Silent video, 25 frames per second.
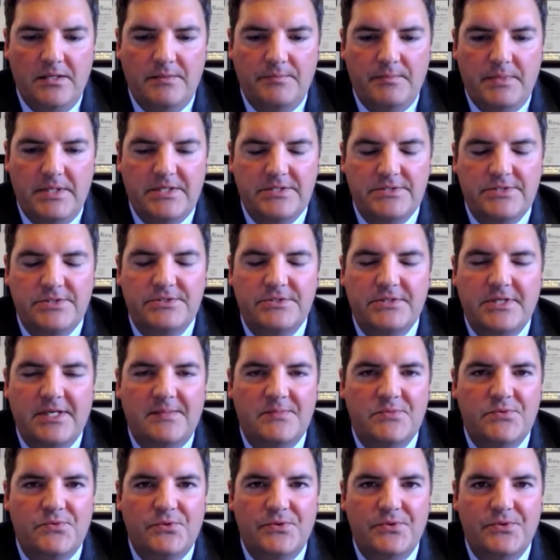because there's
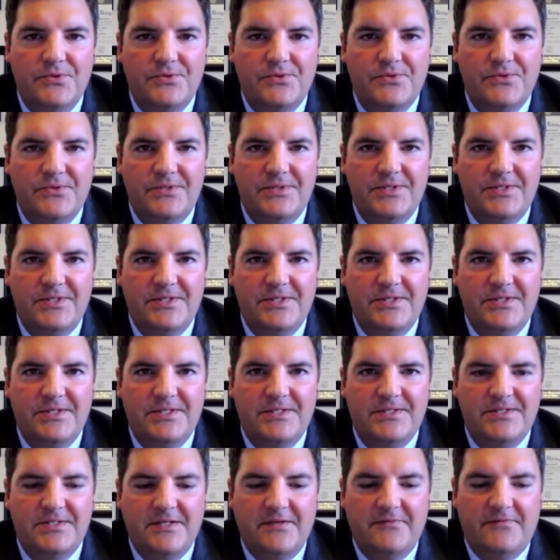times where if
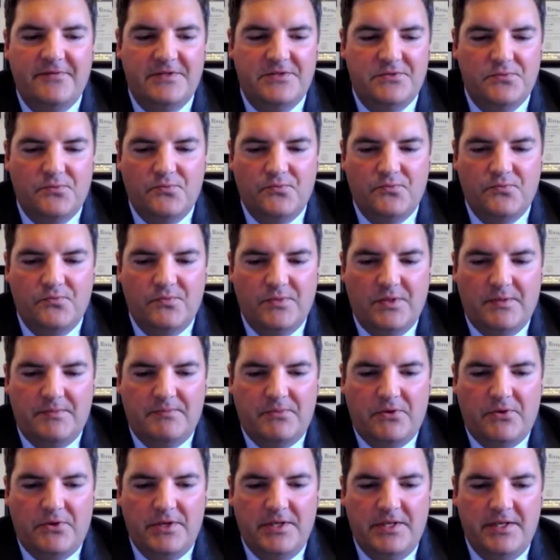it's a
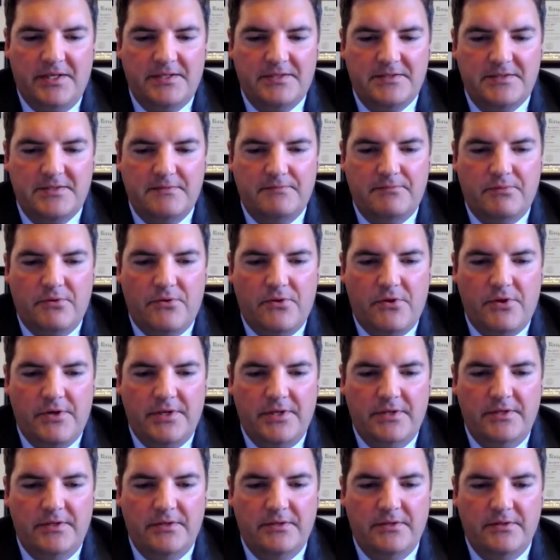party against a
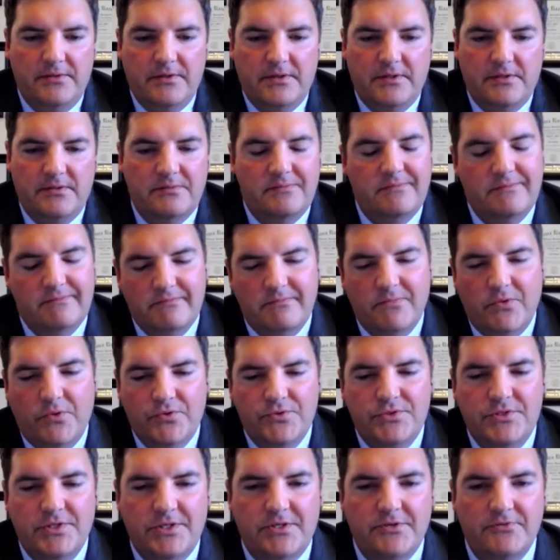party,
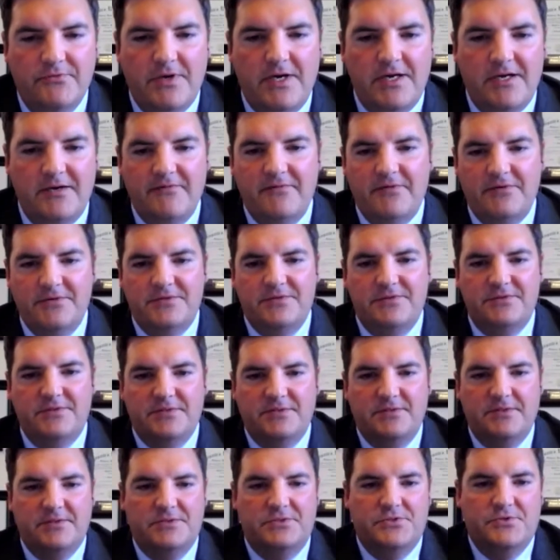motorcycle rider versus
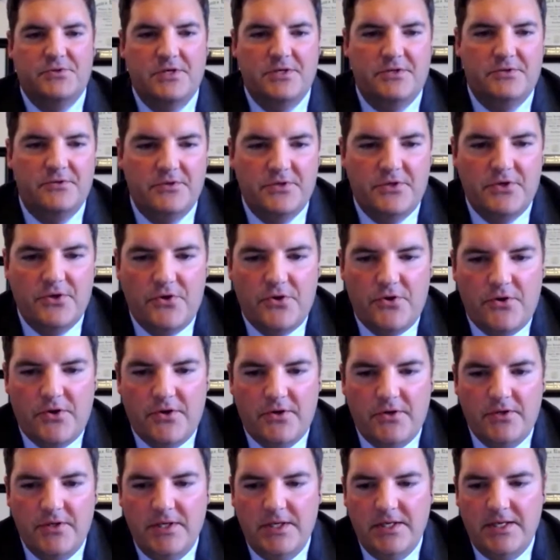a truck or a
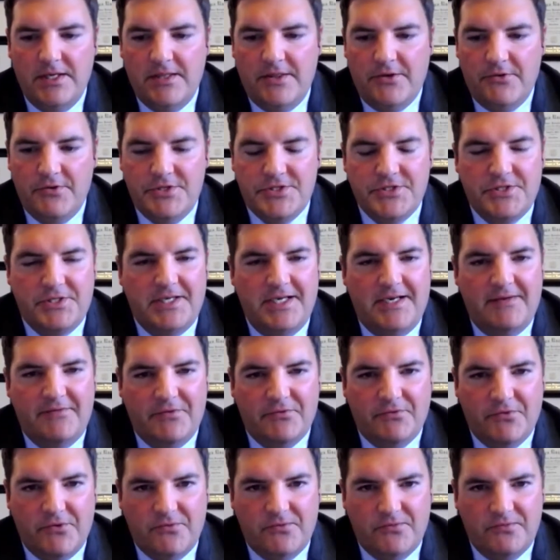car, they're each going to have
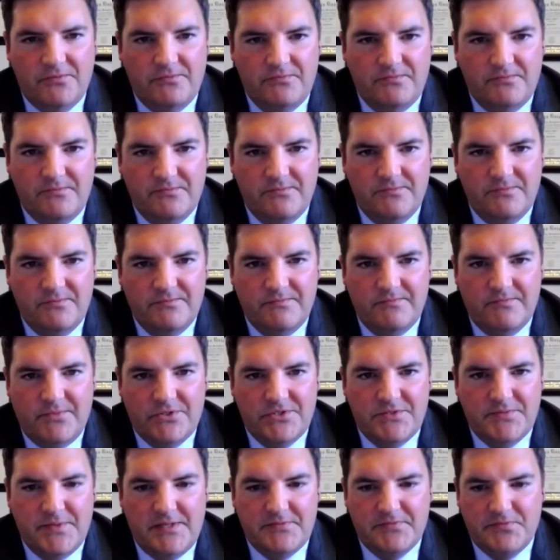their own
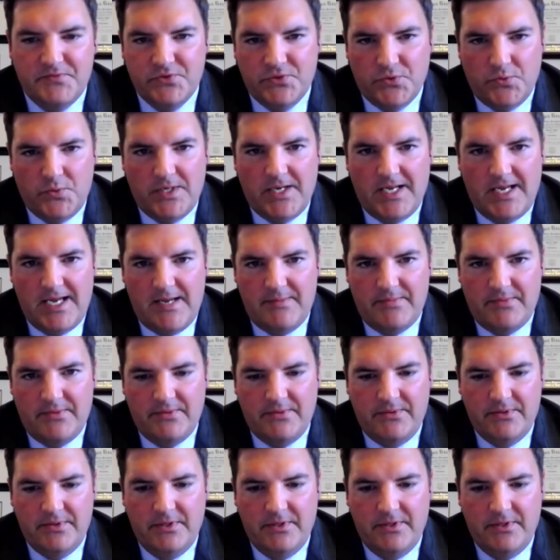perceptions of what happened.